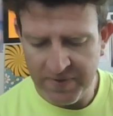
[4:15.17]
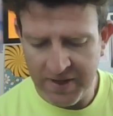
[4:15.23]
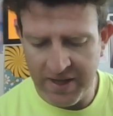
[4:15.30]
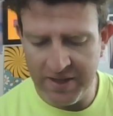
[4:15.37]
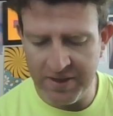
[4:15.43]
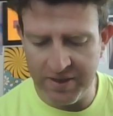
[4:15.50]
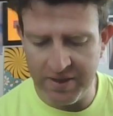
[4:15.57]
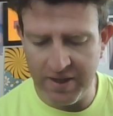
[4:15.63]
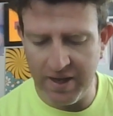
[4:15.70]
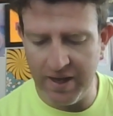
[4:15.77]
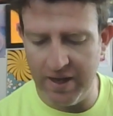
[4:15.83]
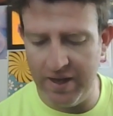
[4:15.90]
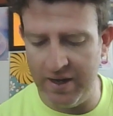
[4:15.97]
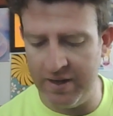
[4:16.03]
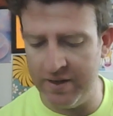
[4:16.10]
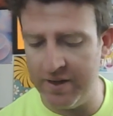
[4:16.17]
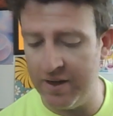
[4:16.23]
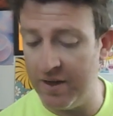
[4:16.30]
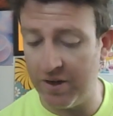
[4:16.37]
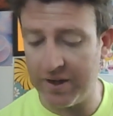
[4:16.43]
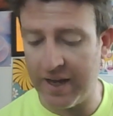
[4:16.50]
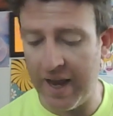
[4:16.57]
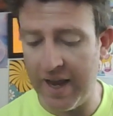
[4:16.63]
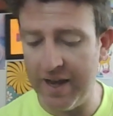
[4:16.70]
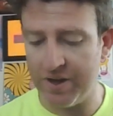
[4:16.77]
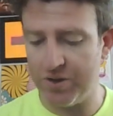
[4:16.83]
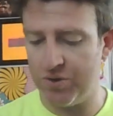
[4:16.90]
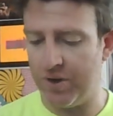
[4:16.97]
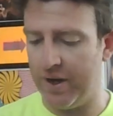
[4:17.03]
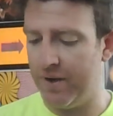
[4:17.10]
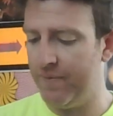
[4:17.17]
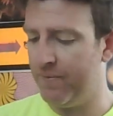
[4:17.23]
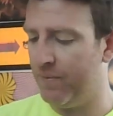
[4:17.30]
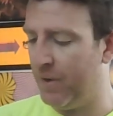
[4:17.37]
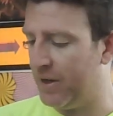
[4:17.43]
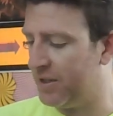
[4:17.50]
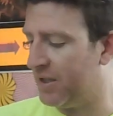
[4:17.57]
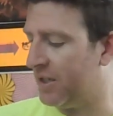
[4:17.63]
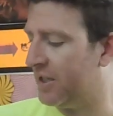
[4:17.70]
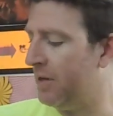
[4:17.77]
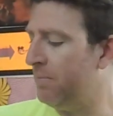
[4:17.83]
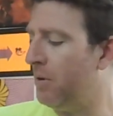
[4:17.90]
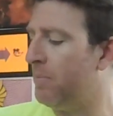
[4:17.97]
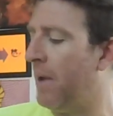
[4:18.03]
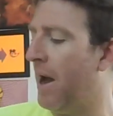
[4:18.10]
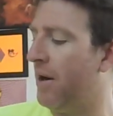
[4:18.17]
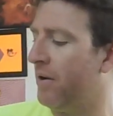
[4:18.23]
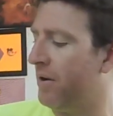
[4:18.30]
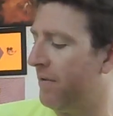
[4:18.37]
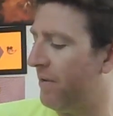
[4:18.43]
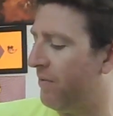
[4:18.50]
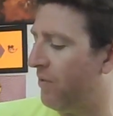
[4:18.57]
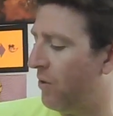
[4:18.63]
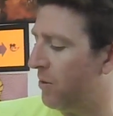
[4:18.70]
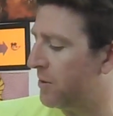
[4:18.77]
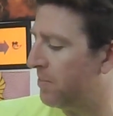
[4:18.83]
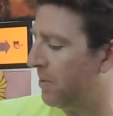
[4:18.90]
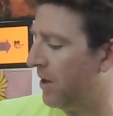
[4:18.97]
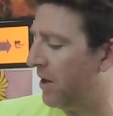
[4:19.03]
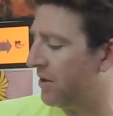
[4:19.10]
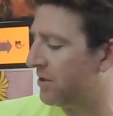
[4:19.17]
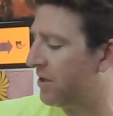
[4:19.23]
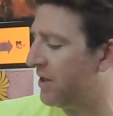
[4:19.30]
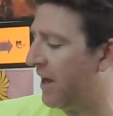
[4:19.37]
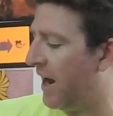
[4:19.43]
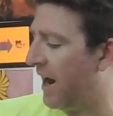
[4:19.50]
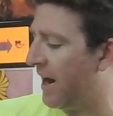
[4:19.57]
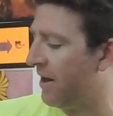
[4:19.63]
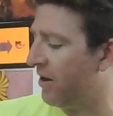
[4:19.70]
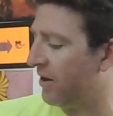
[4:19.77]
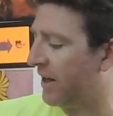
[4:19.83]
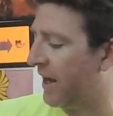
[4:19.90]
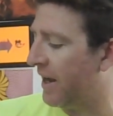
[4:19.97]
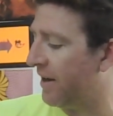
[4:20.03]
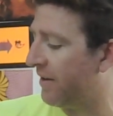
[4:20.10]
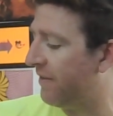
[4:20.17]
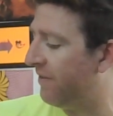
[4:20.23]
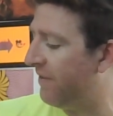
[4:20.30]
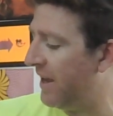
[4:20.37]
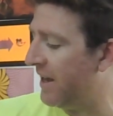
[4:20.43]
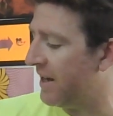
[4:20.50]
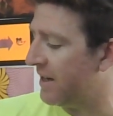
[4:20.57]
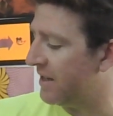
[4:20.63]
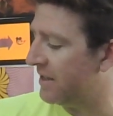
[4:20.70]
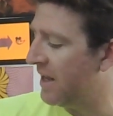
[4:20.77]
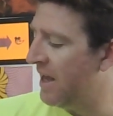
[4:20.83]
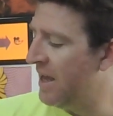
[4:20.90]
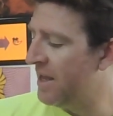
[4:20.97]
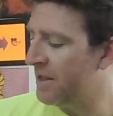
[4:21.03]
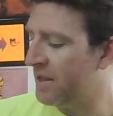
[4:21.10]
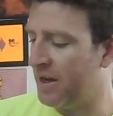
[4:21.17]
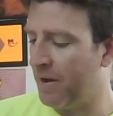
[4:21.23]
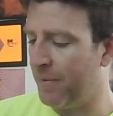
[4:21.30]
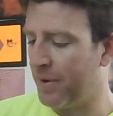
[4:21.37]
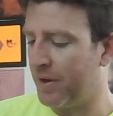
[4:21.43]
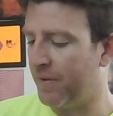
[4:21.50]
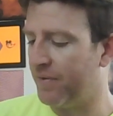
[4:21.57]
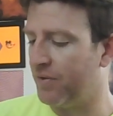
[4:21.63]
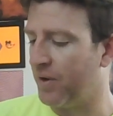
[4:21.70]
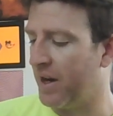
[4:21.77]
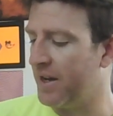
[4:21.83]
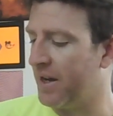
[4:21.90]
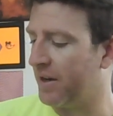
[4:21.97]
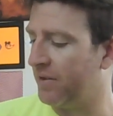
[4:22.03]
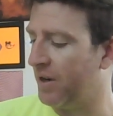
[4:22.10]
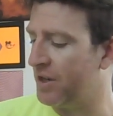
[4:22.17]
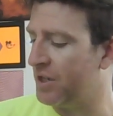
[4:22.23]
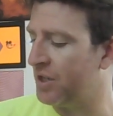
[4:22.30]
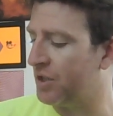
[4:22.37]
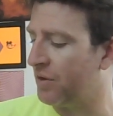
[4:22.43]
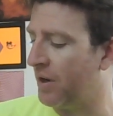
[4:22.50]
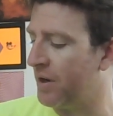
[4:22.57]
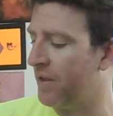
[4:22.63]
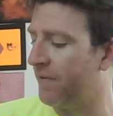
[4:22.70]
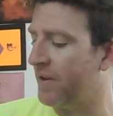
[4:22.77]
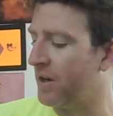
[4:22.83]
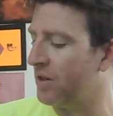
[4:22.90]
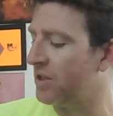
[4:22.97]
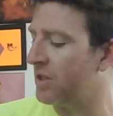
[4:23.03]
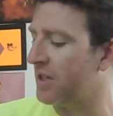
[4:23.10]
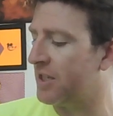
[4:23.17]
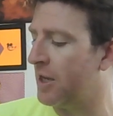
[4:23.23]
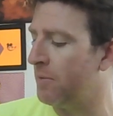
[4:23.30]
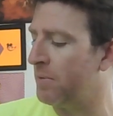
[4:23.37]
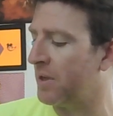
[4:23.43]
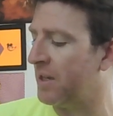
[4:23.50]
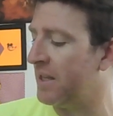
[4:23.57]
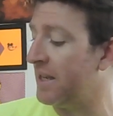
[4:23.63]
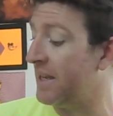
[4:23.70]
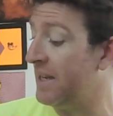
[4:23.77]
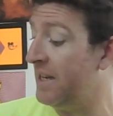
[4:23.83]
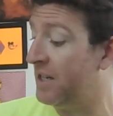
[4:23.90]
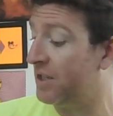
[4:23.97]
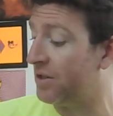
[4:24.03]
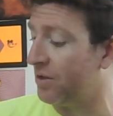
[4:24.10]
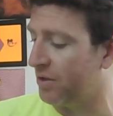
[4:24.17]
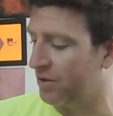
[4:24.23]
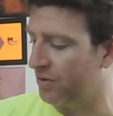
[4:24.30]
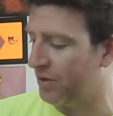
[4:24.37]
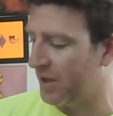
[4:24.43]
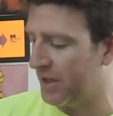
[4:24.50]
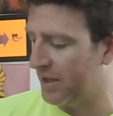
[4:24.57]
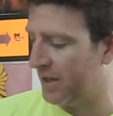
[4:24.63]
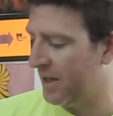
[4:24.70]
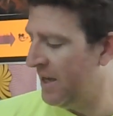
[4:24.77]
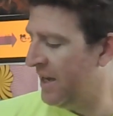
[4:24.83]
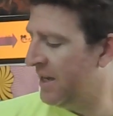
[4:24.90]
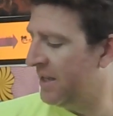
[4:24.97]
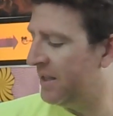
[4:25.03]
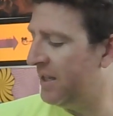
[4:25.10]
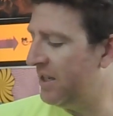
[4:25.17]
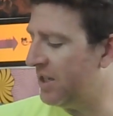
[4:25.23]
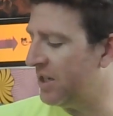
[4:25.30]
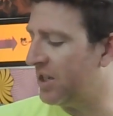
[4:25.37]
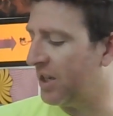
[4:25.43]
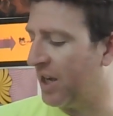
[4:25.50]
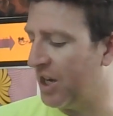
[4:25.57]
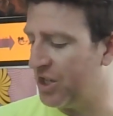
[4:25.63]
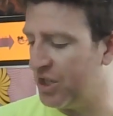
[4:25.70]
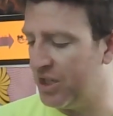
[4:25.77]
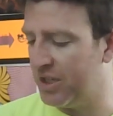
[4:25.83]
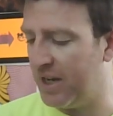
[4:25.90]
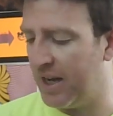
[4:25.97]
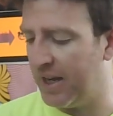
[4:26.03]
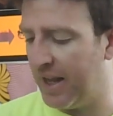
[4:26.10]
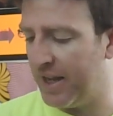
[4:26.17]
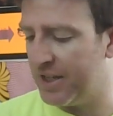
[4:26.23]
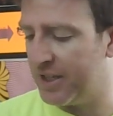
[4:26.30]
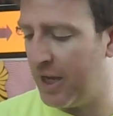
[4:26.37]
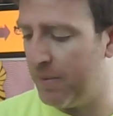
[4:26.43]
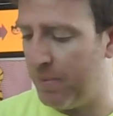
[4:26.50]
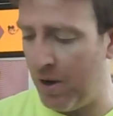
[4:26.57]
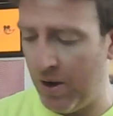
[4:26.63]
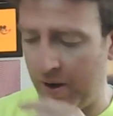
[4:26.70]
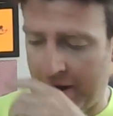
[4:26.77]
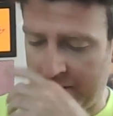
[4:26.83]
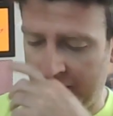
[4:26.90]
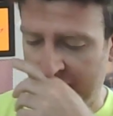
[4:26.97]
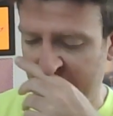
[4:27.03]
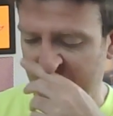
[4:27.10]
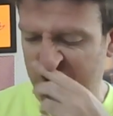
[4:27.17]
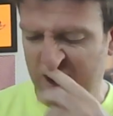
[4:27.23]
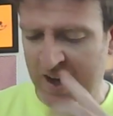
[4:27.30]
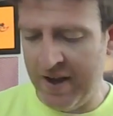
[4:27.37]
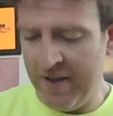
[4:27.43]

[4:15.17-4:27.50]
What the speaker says: in an archaic trait, whilst the simple power of the forms belongs to the high archaic phase. The network of gray decorations surrounding the figures is typically Eastern Greek. These indications a landscape are, however,